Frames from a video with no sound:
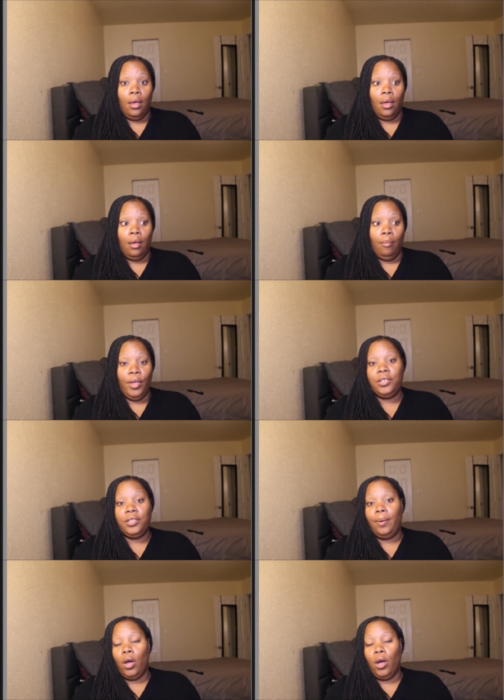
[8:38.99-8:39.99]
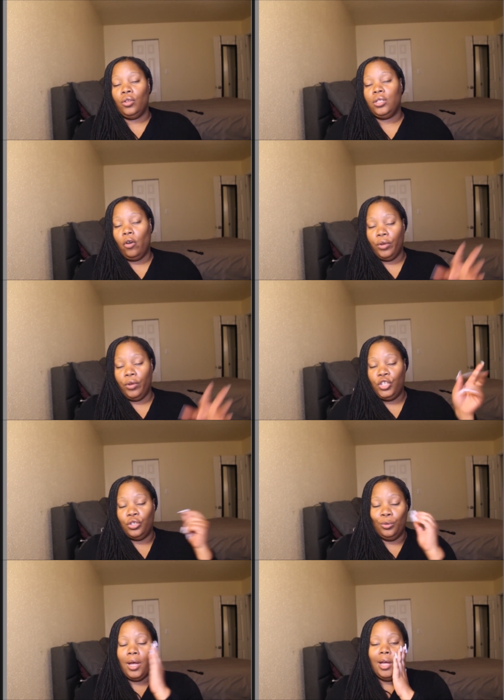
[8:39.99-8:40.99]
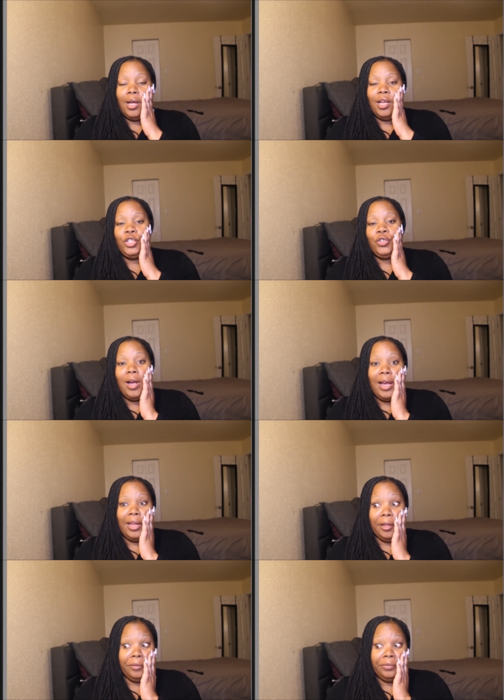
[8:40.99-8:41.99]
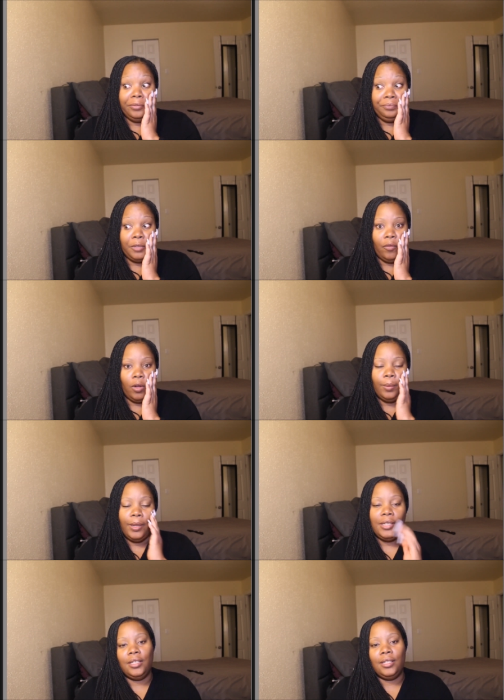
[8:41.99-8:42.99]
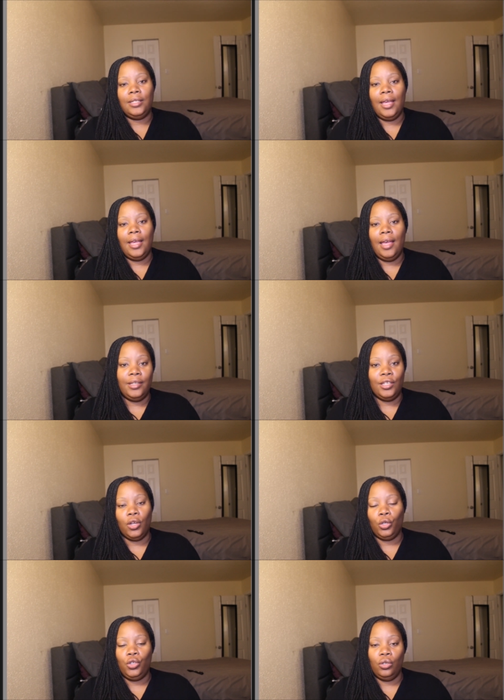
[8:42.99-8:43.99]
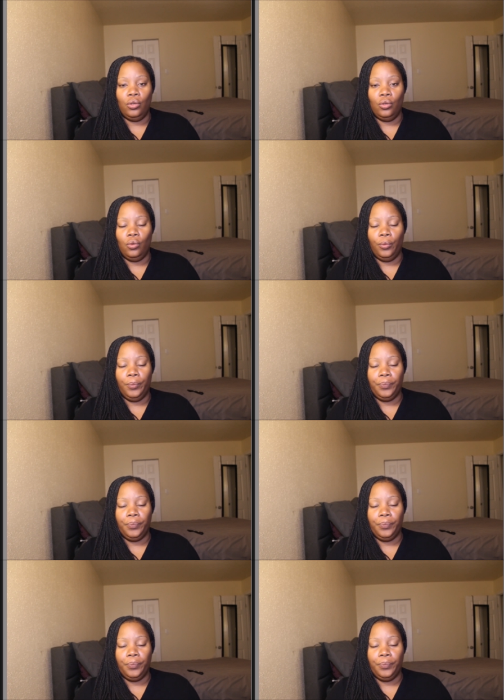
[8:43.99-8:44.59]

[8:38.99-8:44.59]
Bishop goes over to Triumph, of all places, and to talk to